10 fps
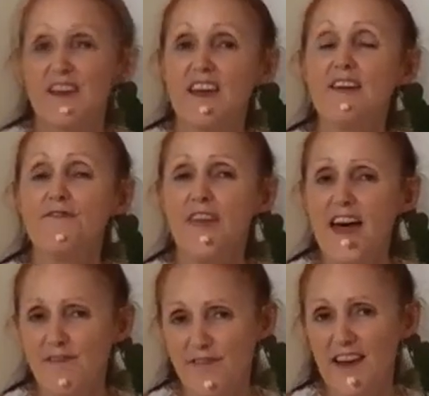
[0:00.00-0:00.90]
If
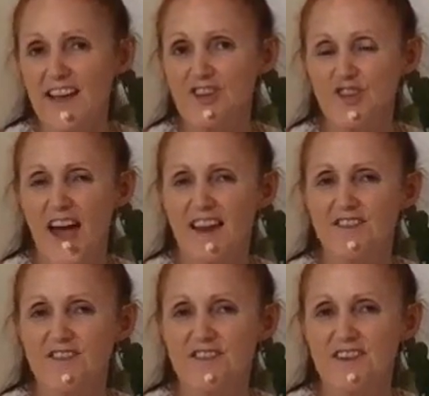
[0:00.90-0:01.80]
they're feeling
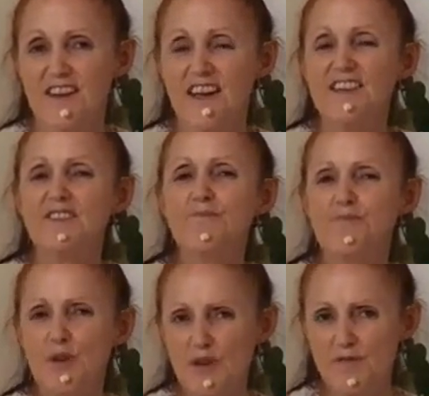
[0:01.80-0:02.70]
challenged, it's a
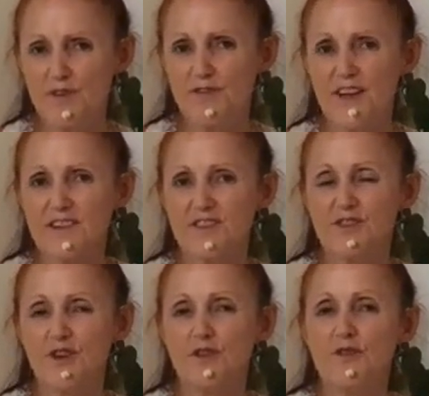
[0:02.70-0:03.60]
beautiful thing to
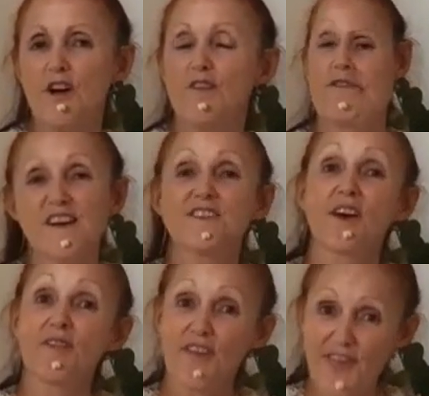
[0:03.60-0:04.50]
do for you
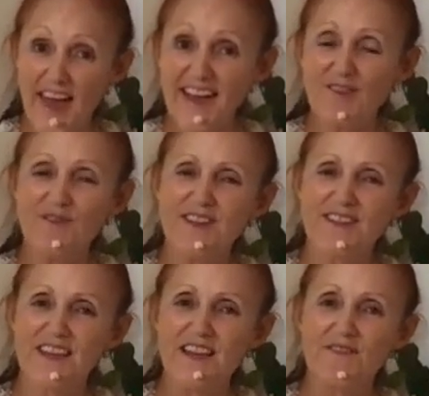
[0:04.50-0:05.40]
so that they can
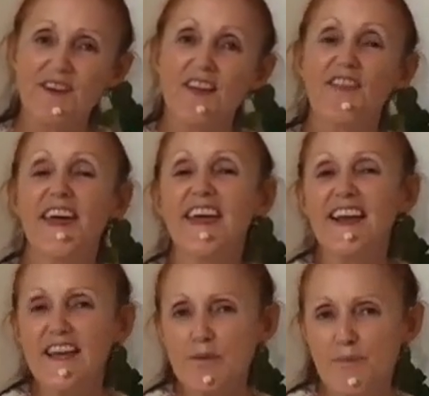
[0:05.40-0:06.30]
receive the
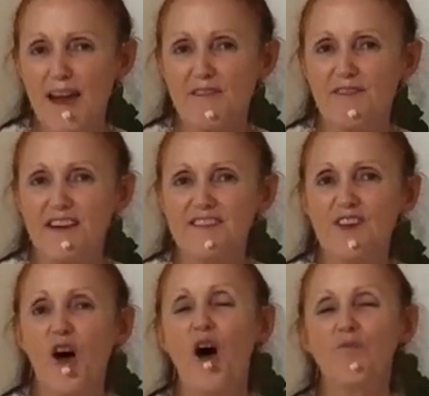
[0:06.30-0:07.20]
healing benefits
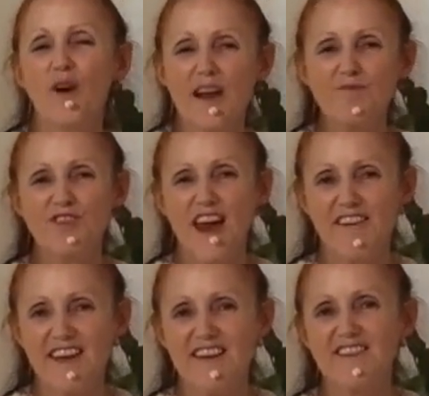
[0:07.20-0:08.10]
of what I'm
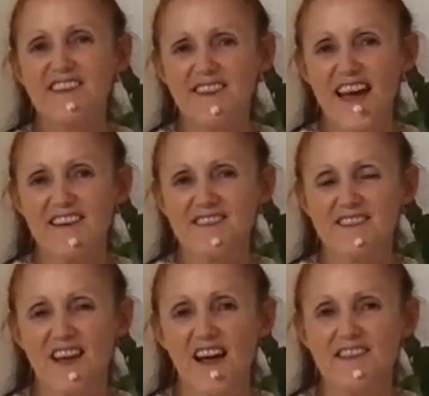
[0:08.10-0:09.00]
sharing in these
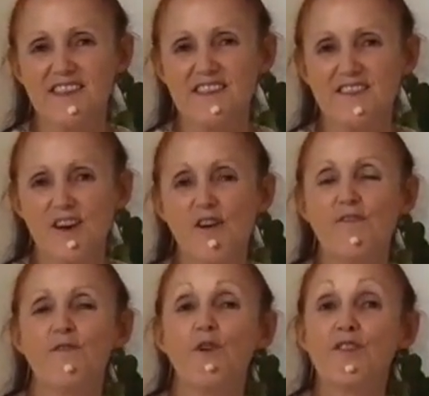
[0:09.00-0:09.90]
exercises
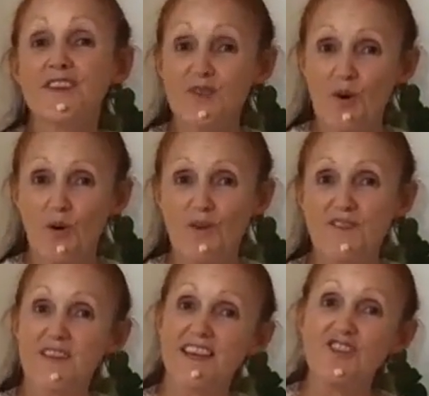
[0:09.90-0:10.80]
for this
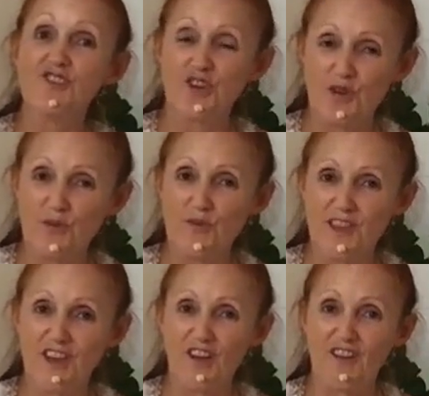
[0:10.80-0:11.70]
course In Tune
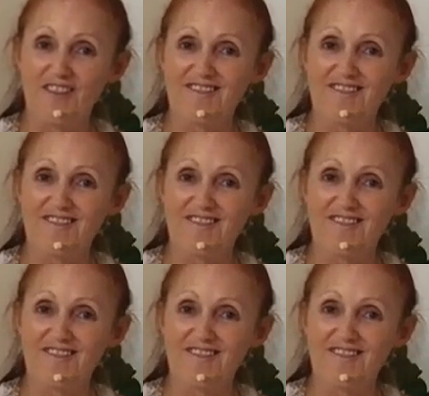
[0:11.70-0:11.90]
With You.